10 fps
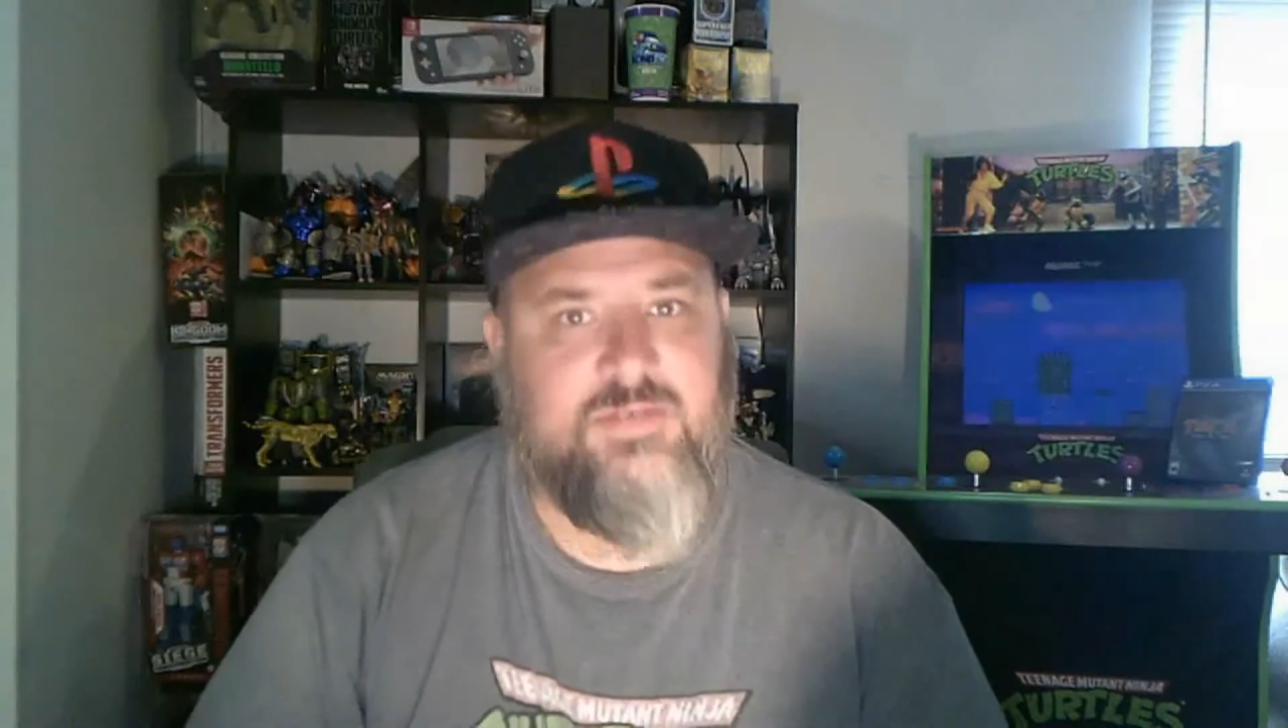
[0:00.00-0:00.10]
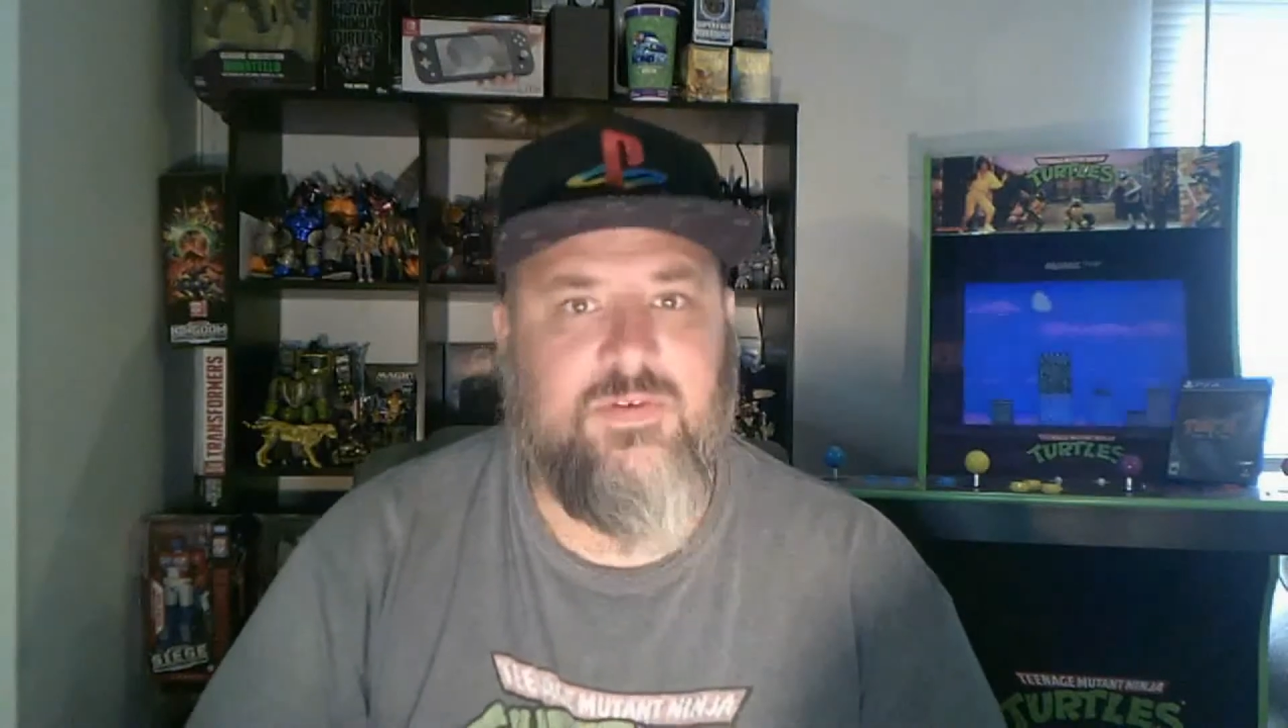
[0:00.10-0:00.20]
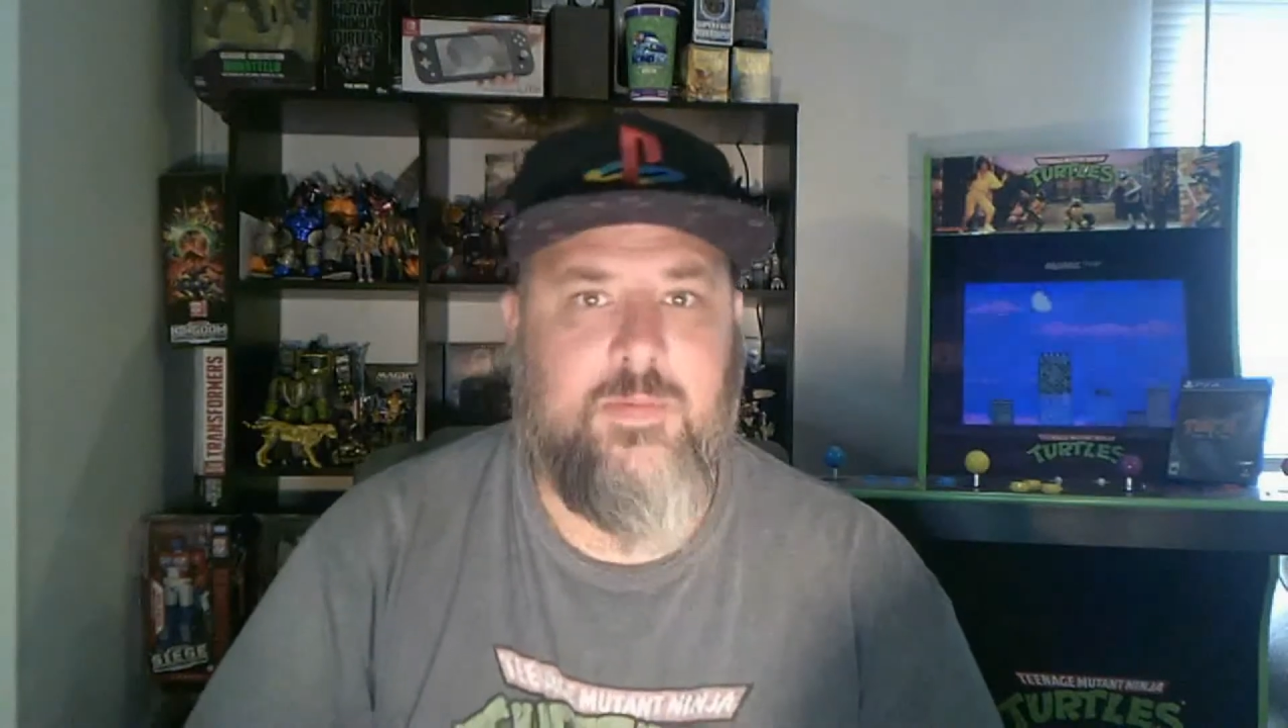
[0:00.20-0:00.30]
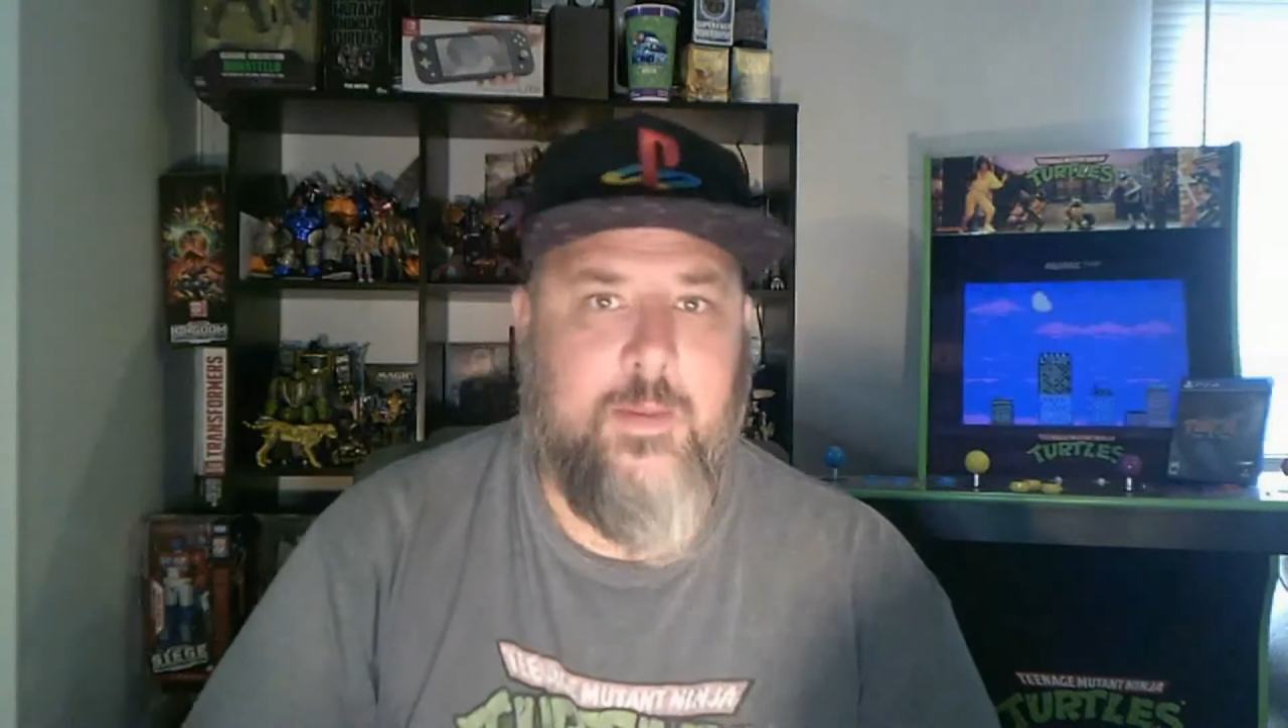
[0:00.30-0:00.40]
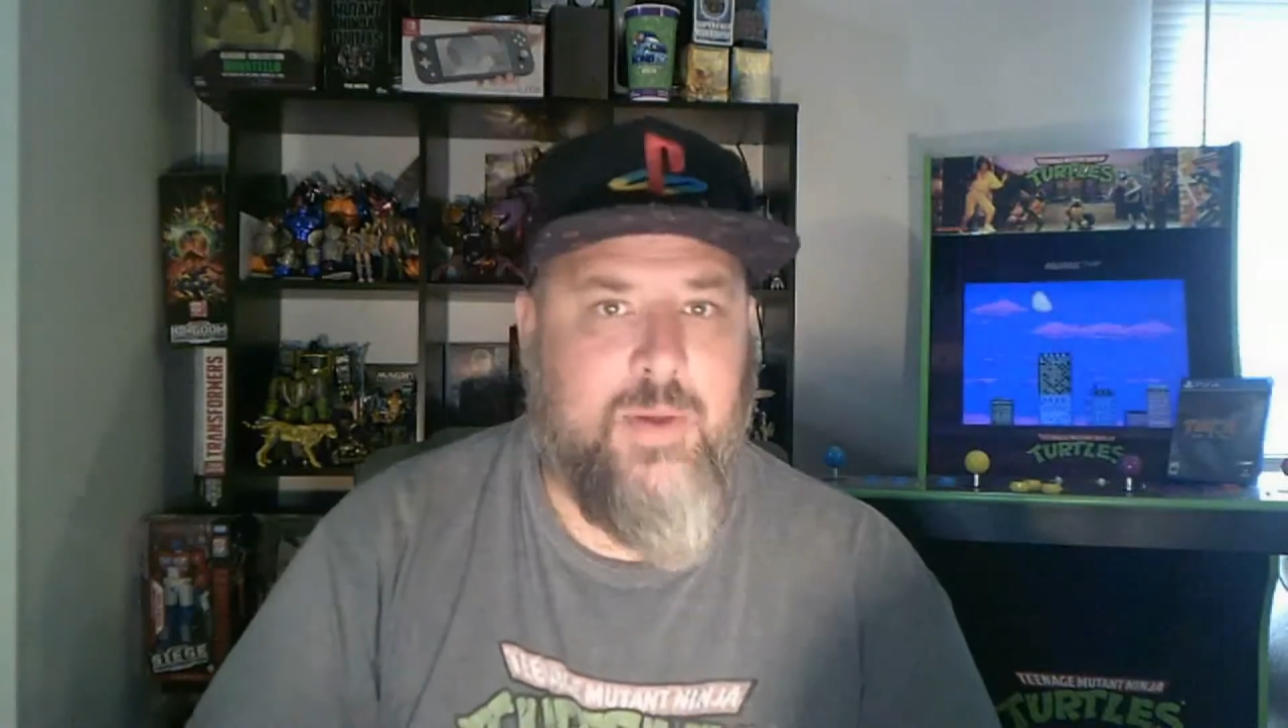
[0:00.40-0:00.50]

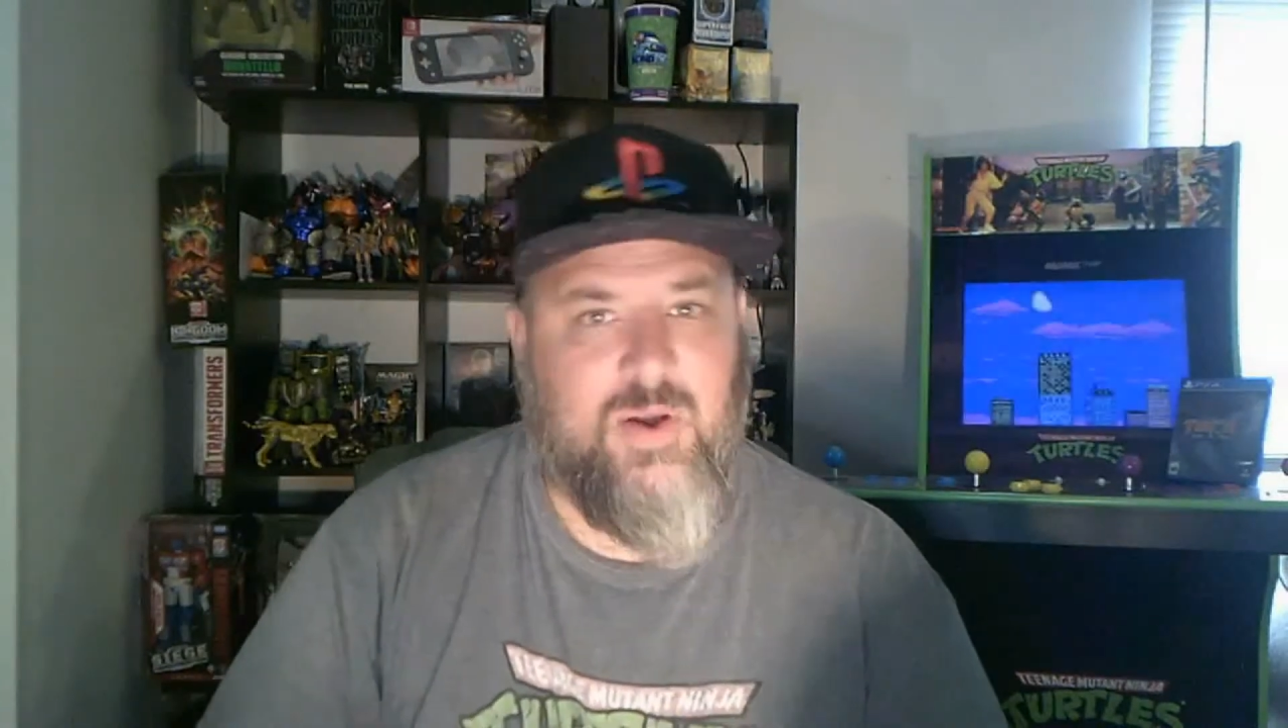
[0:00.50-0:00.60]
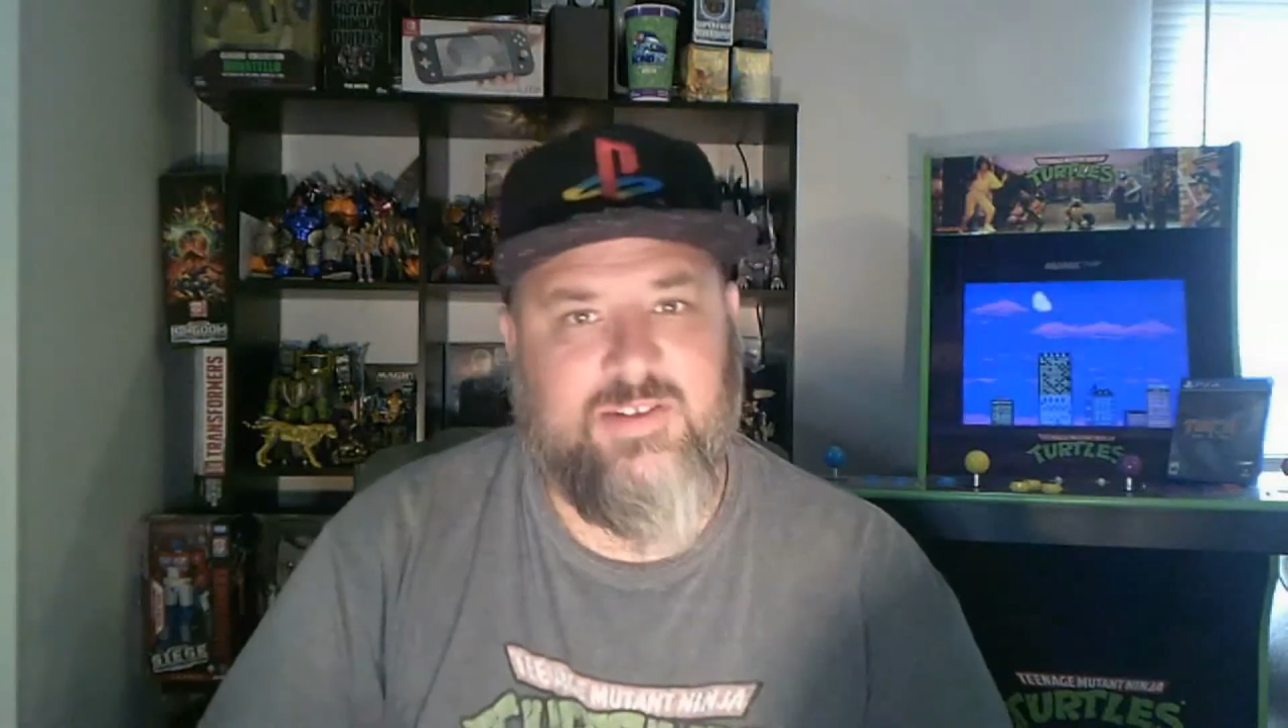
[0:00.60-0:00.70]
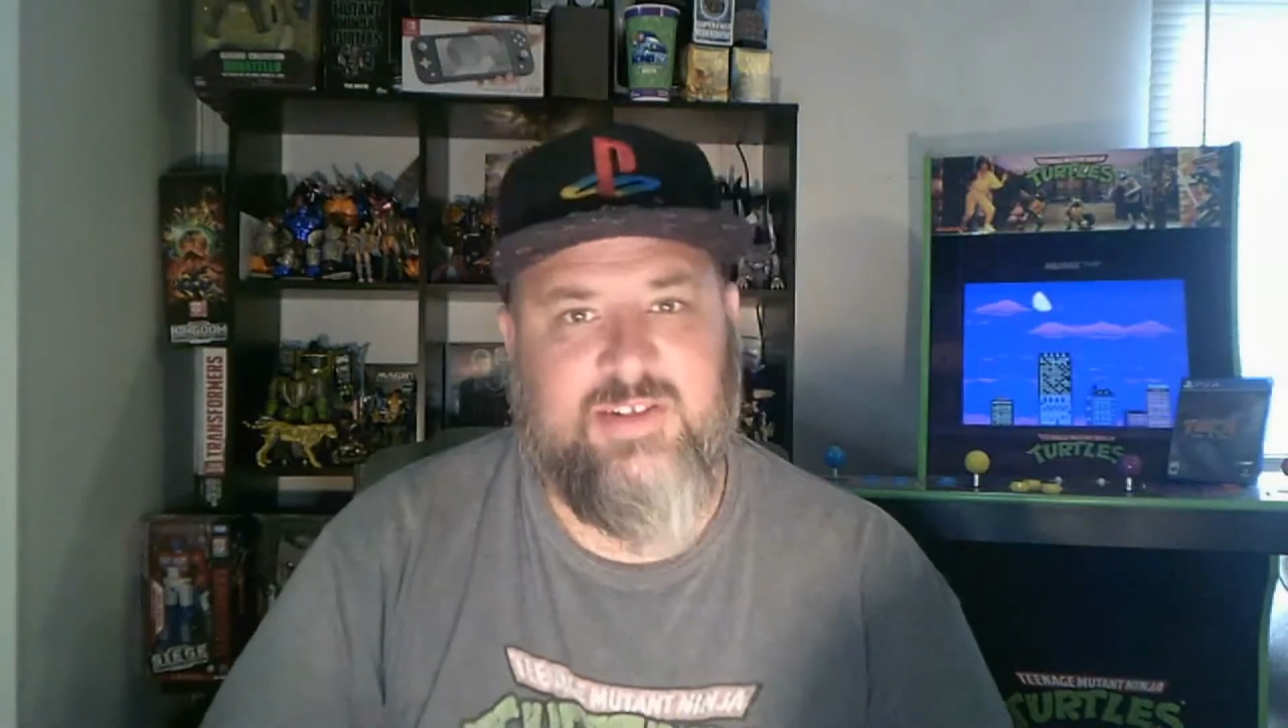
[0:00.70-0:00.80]
from your opponent's